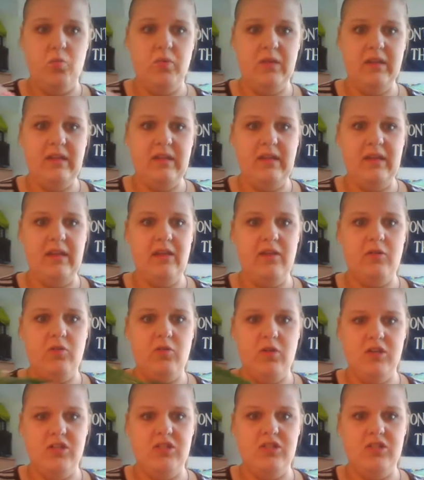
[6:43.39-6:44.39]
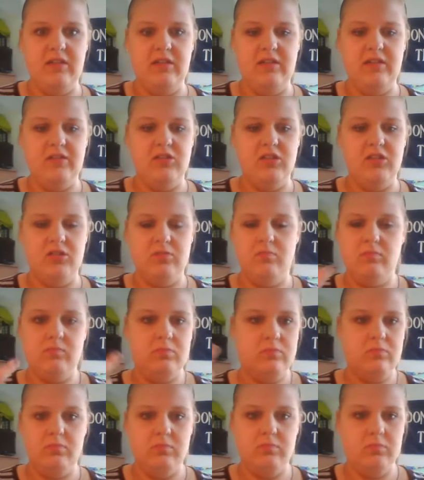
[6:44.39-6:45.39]
really crunchy to
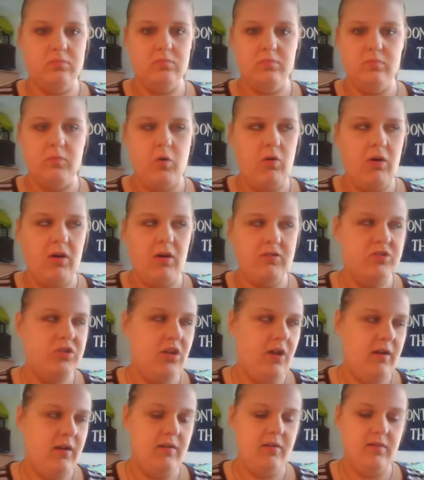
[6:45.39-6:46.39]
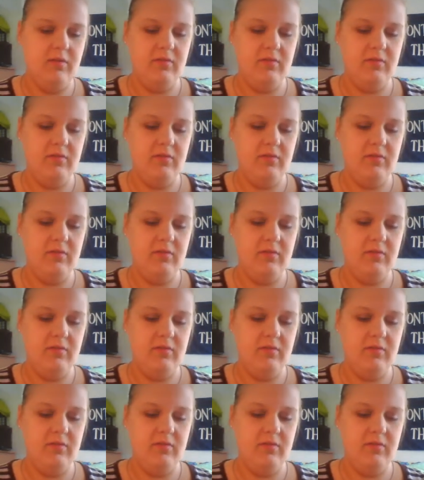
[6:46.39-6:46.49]
crunch on.